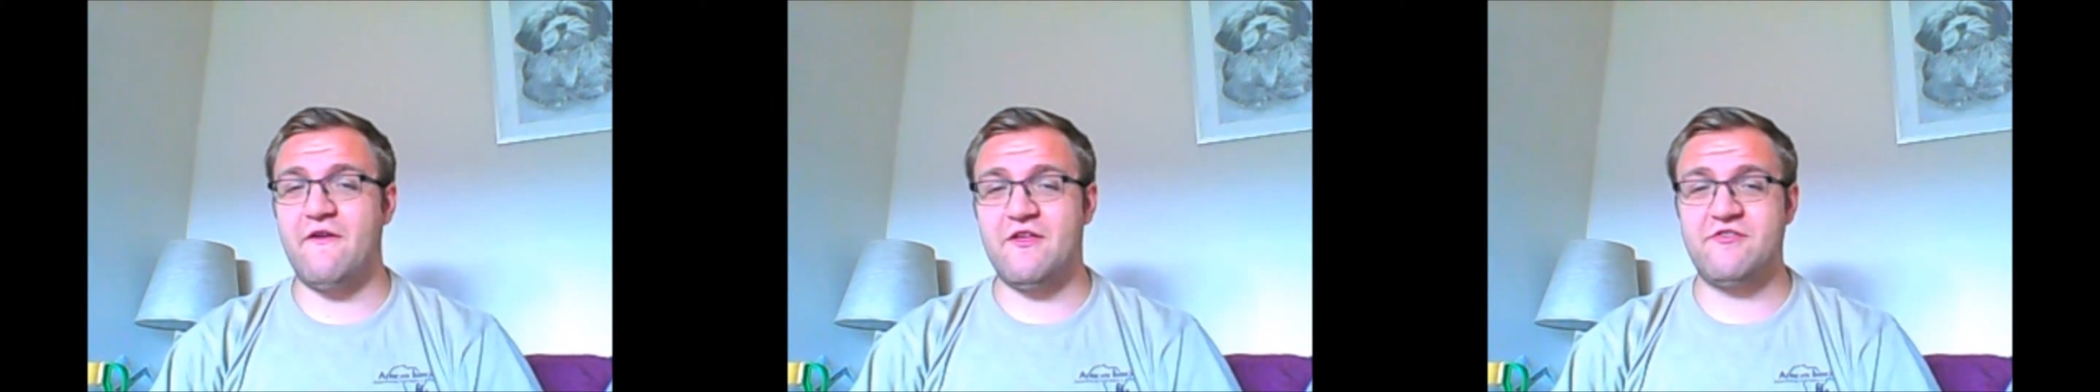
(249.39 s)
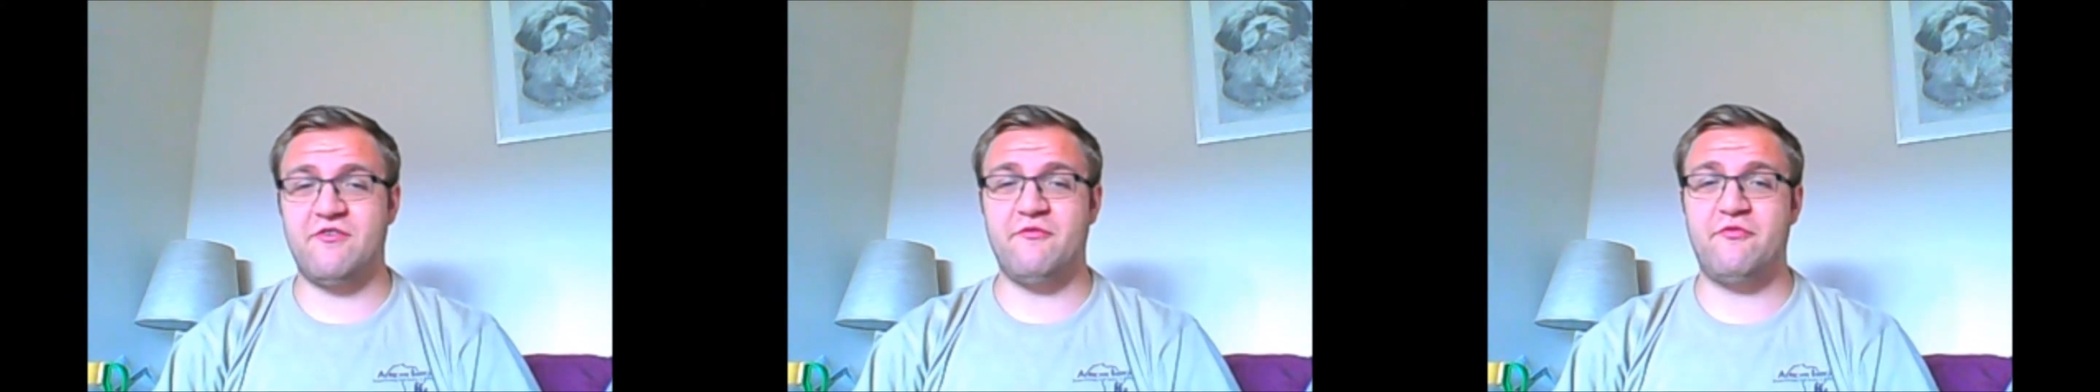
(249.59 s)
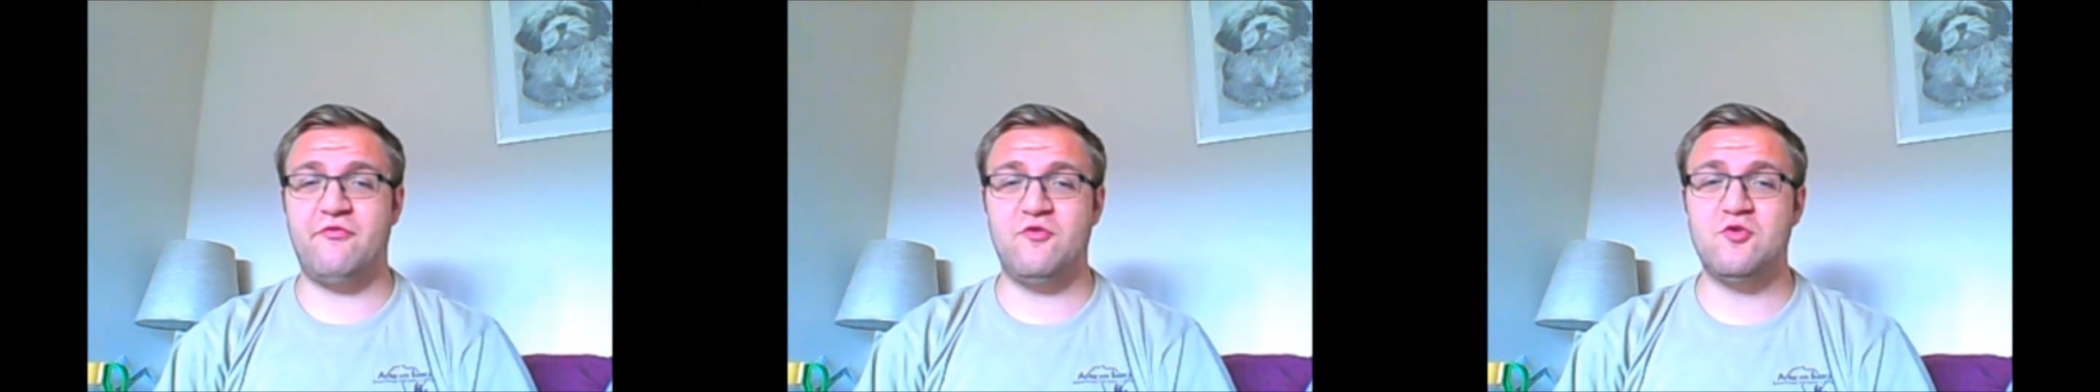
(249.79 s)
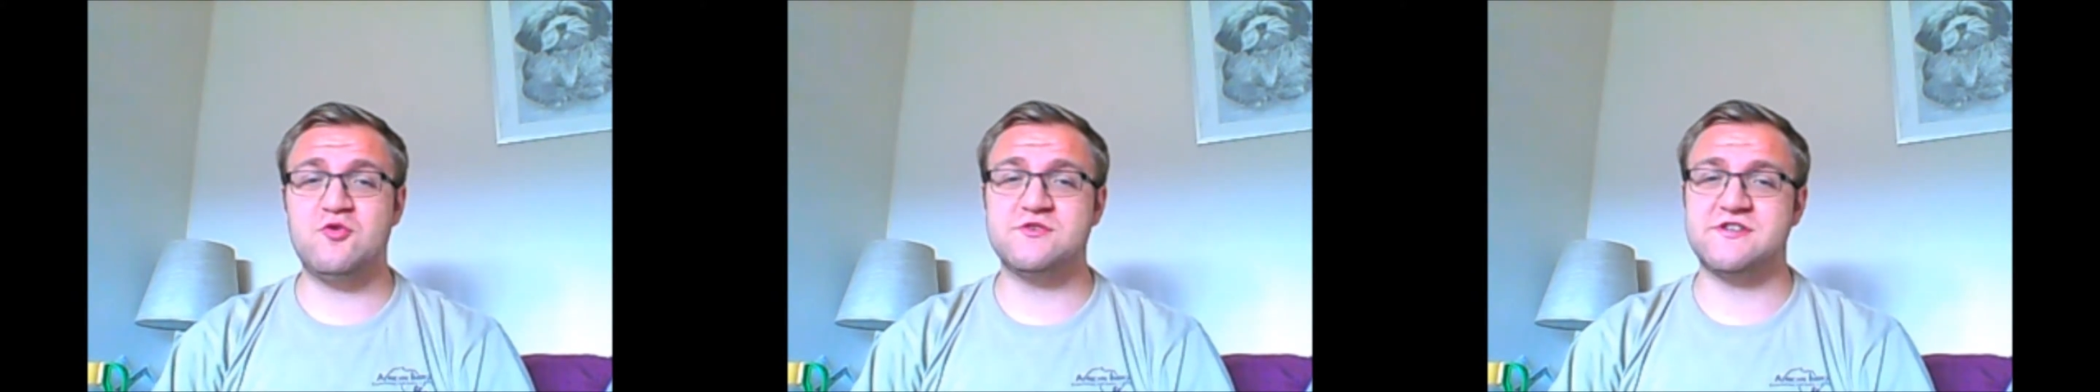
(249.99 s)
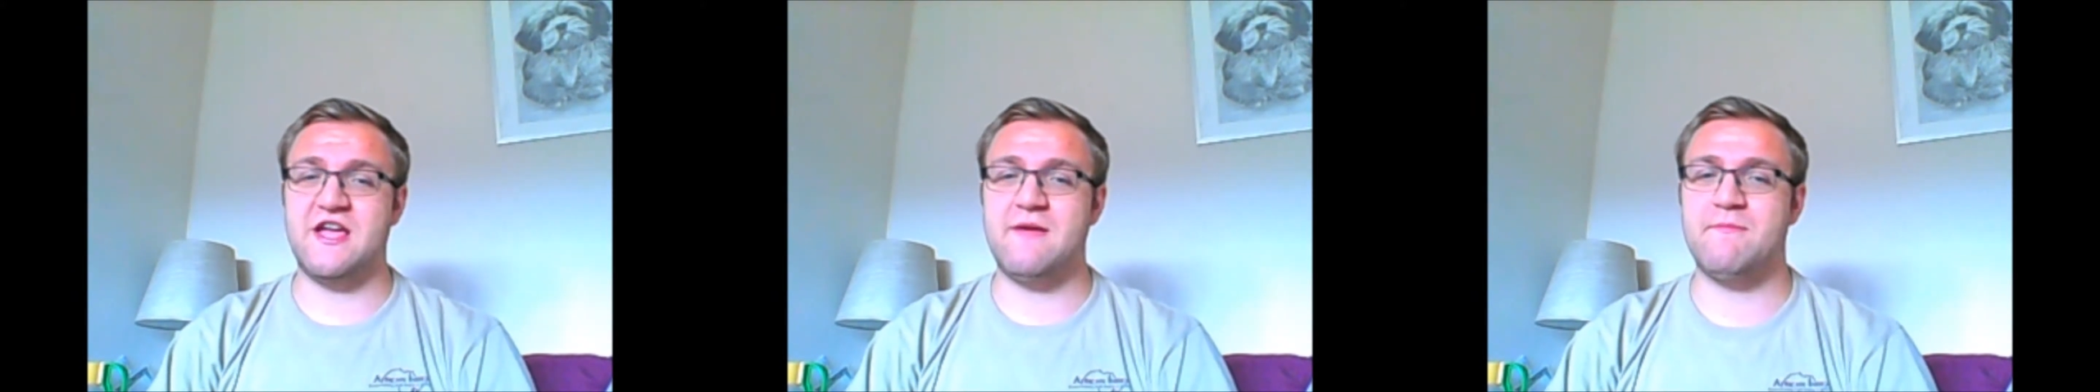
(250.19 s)
some
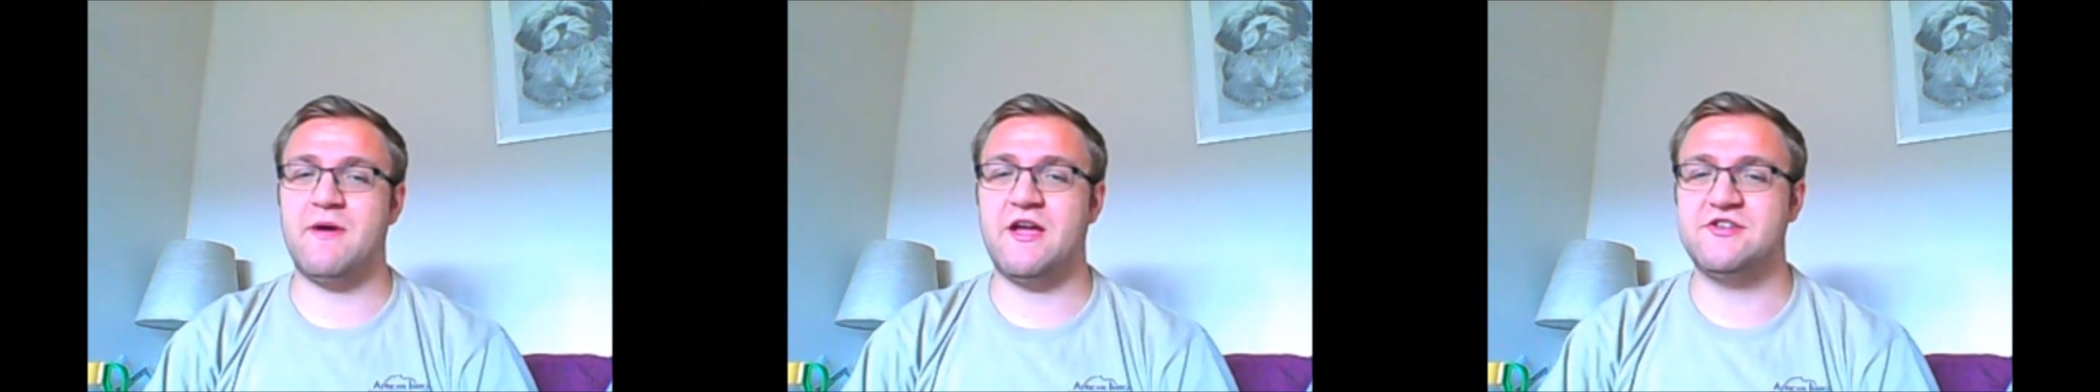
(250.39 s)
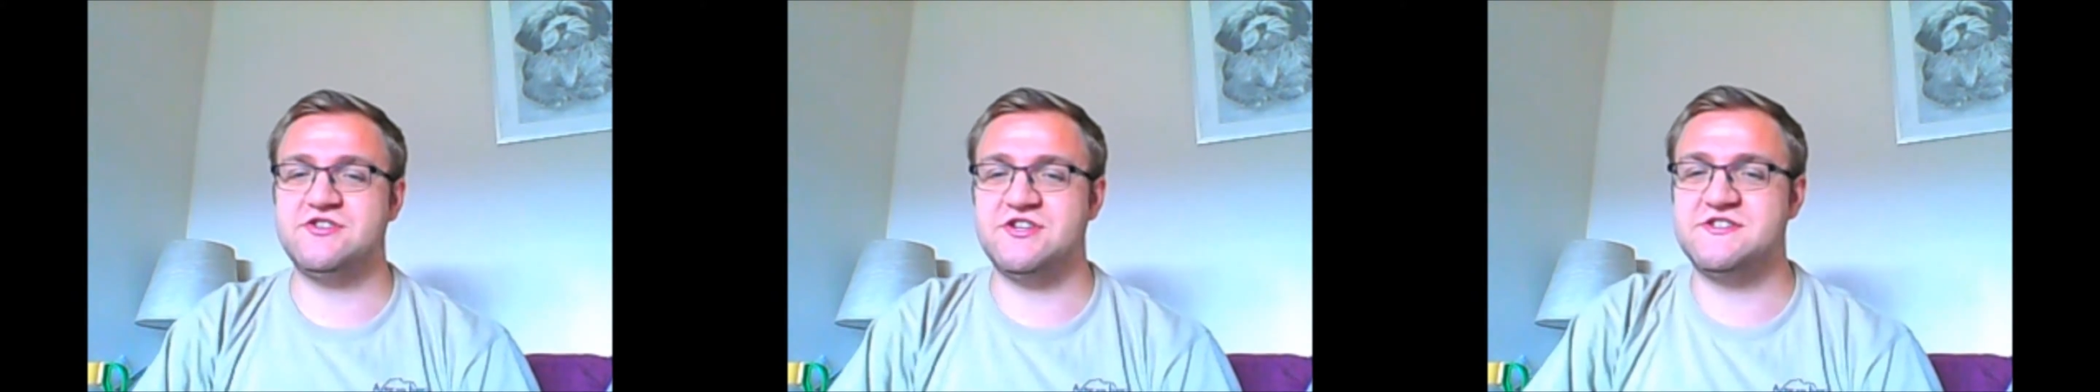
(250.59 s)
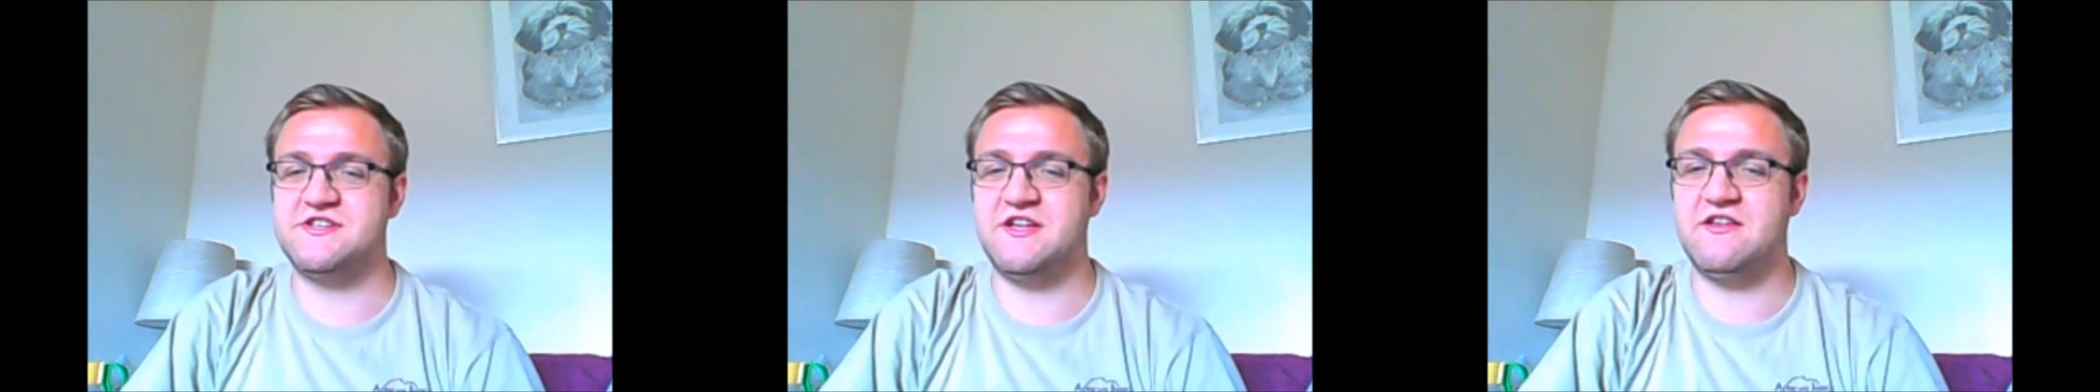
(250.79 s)
flaws in Manchester